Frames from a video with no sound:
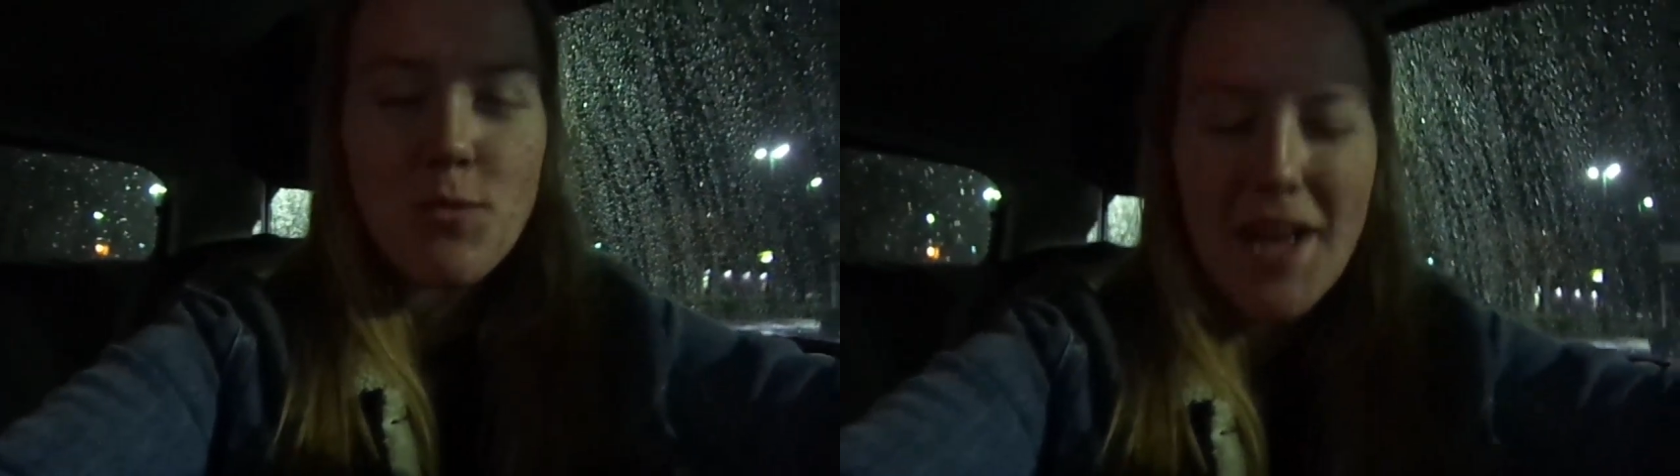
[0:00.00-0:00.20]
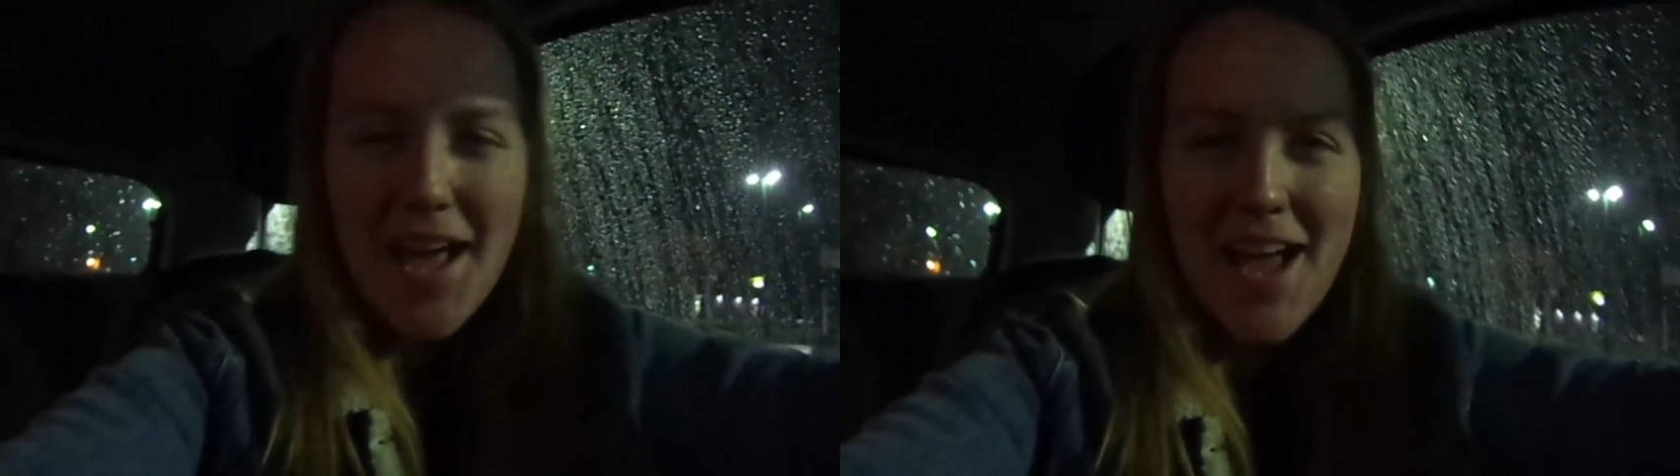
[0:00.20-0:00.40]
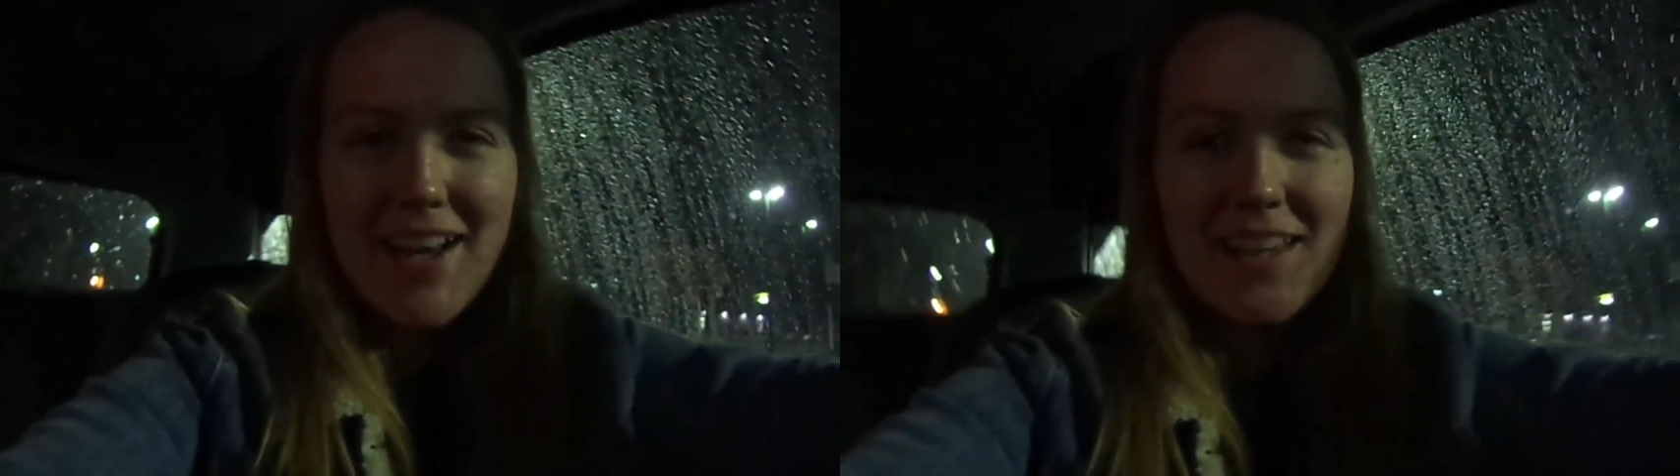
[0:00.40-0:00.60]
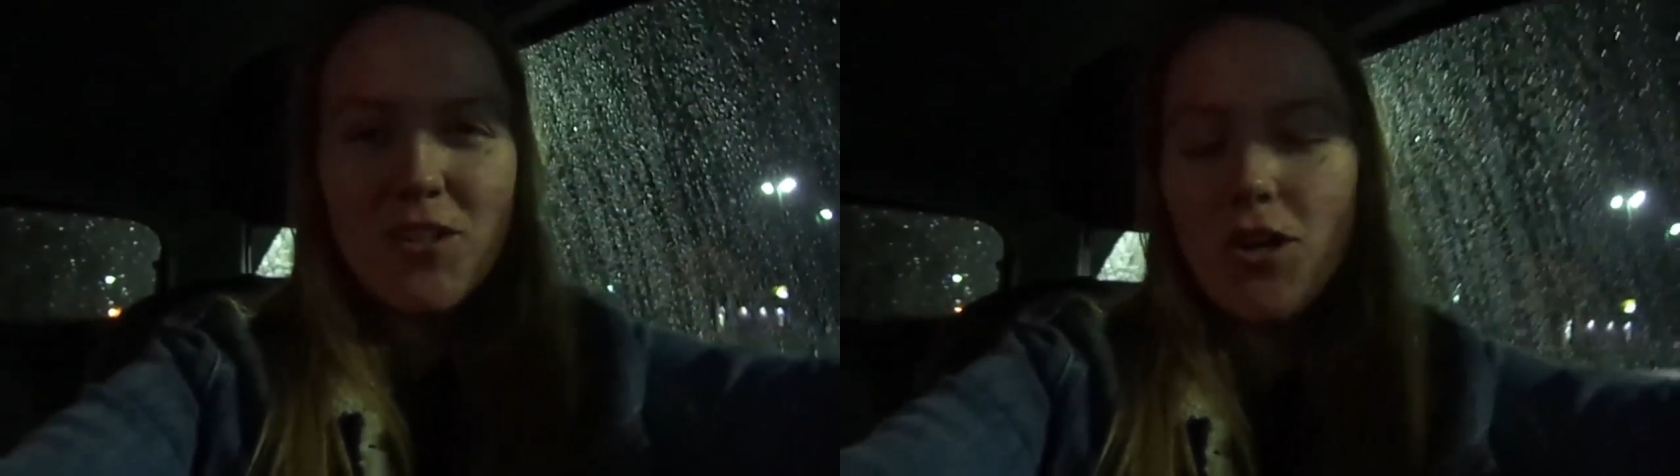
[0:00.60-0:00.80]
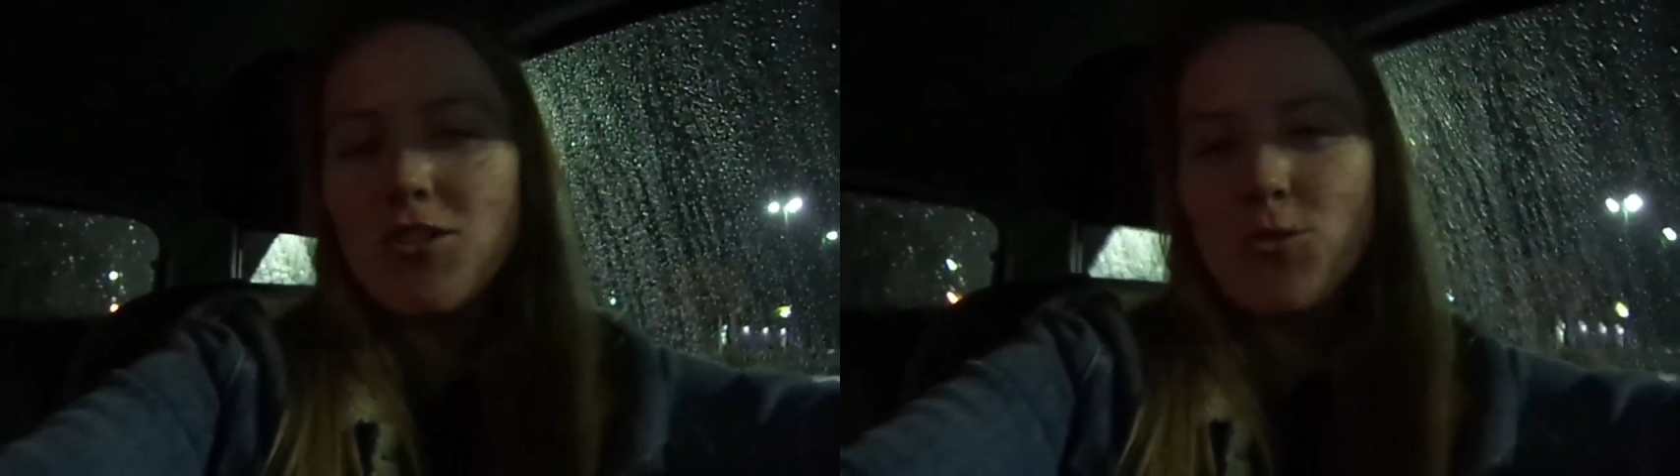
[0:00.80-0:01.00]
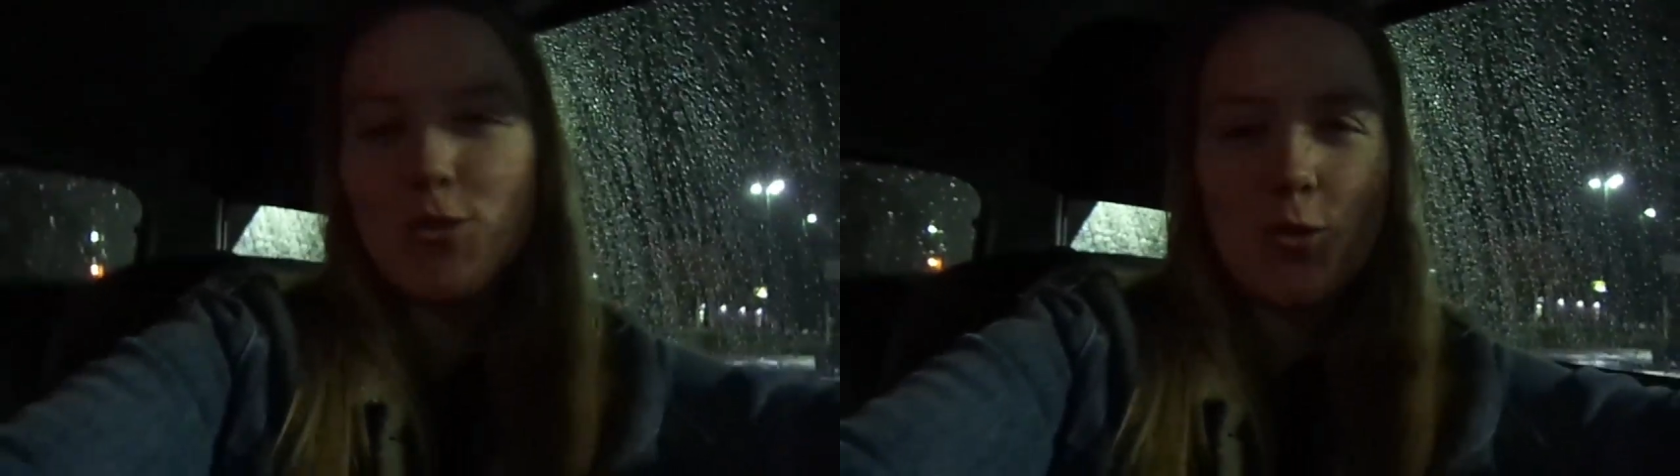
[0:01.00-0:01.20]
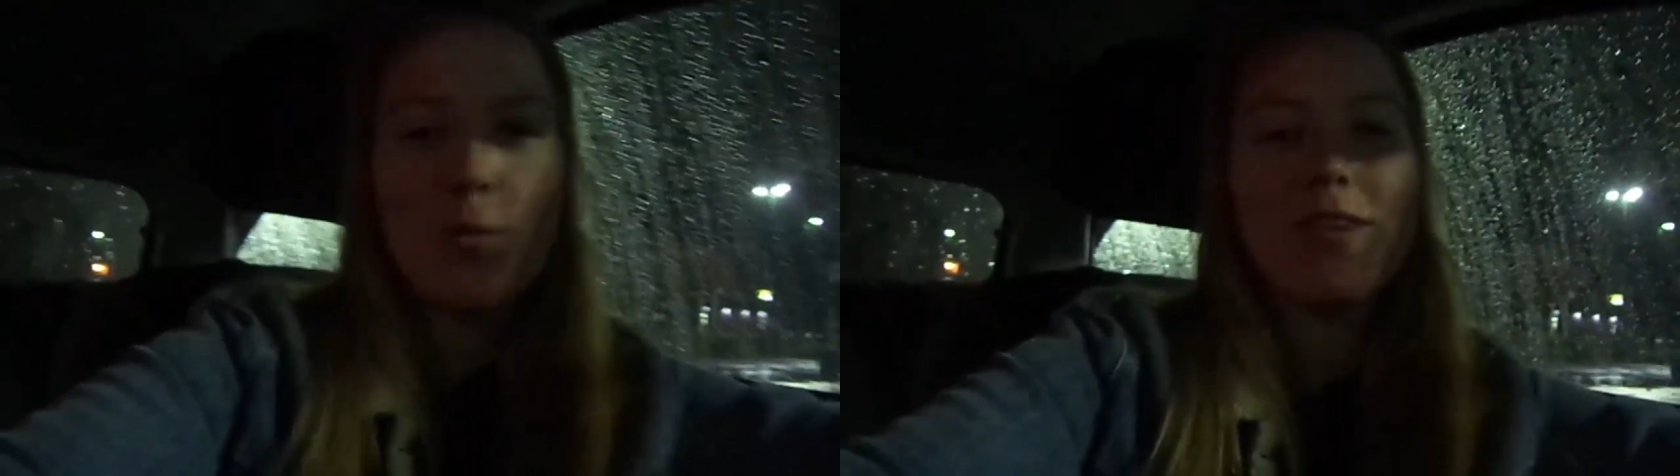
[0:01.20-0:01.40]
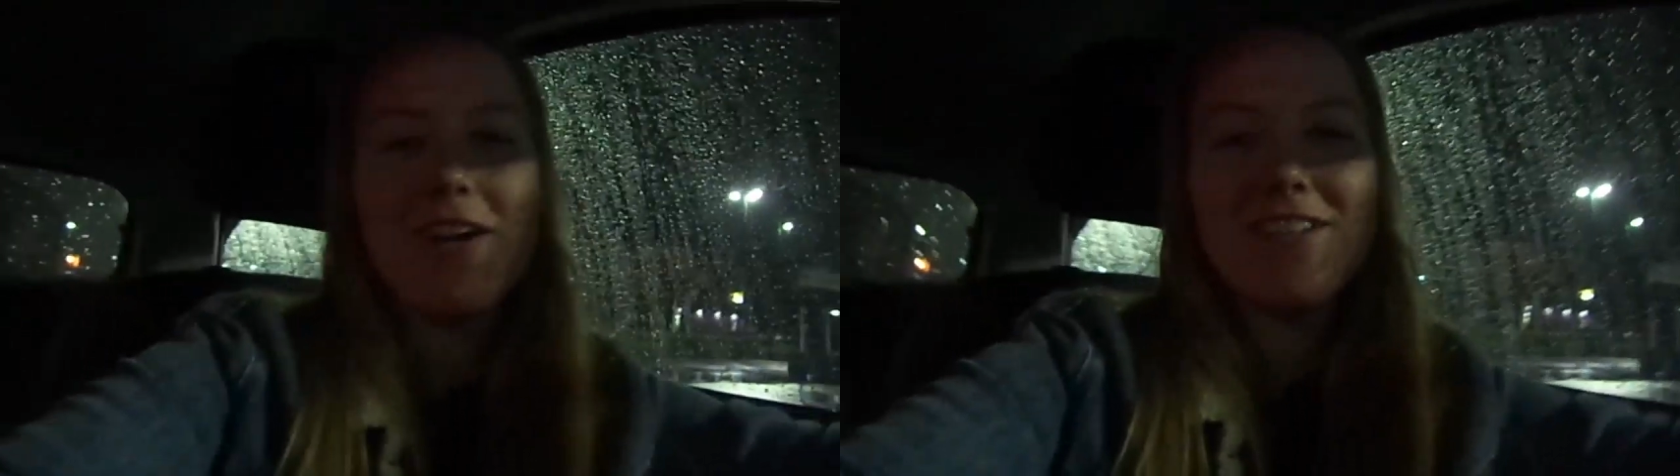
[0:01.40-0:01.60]
were had at the grocery
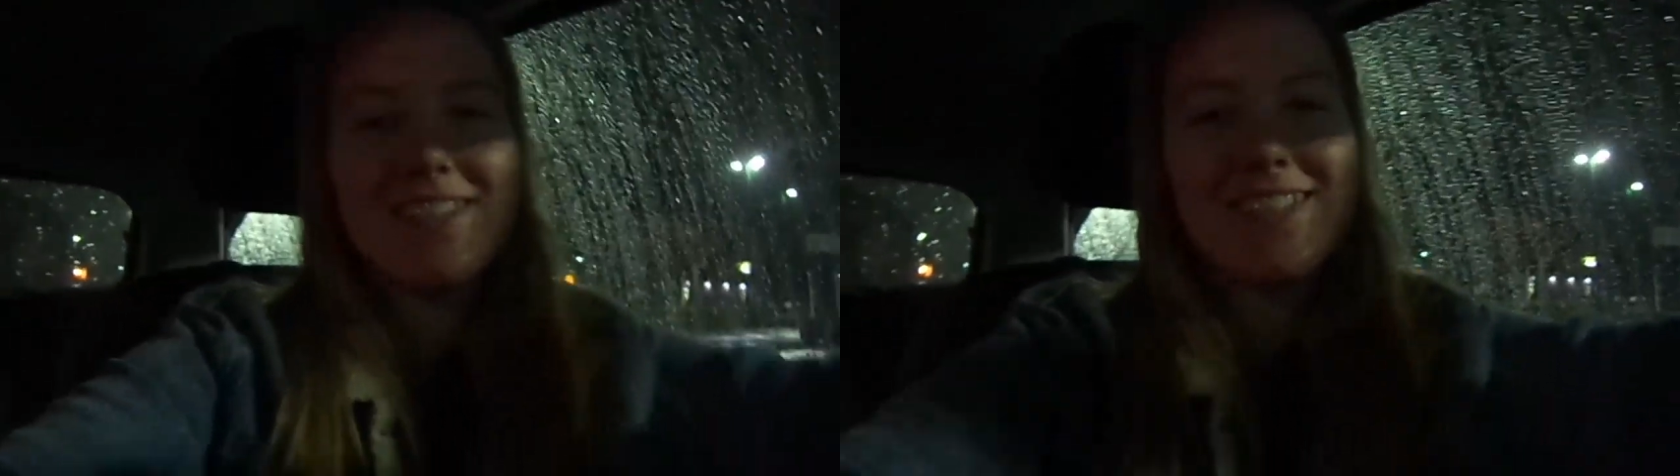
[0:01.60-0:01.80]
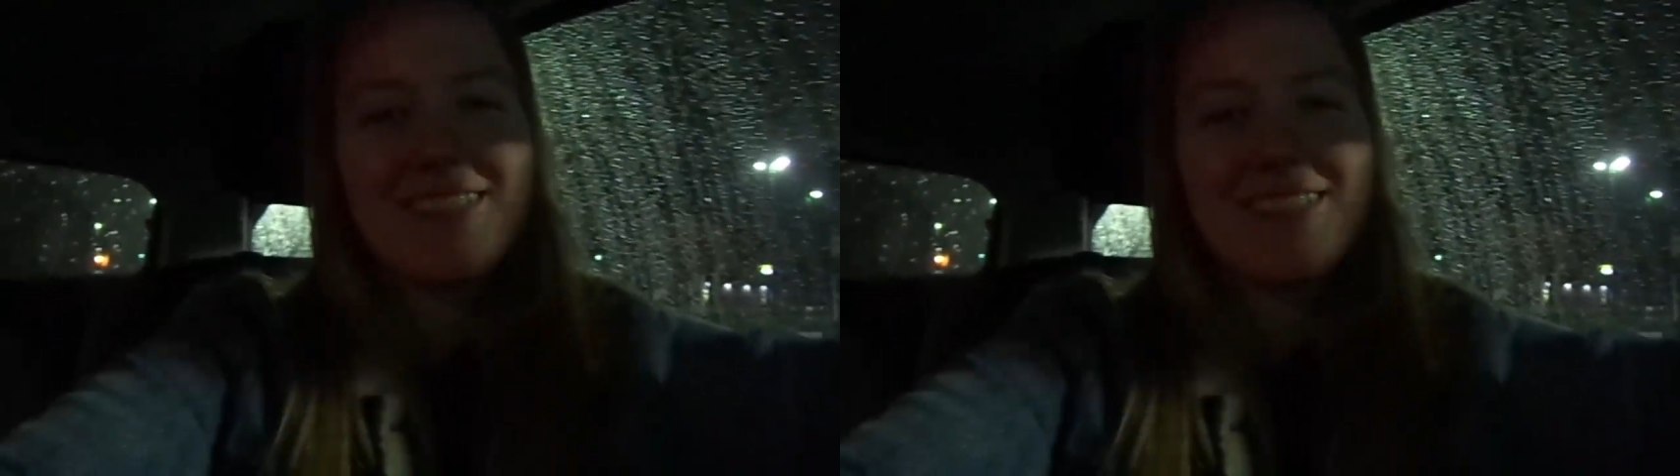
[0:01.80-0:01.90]
store with Kirsten.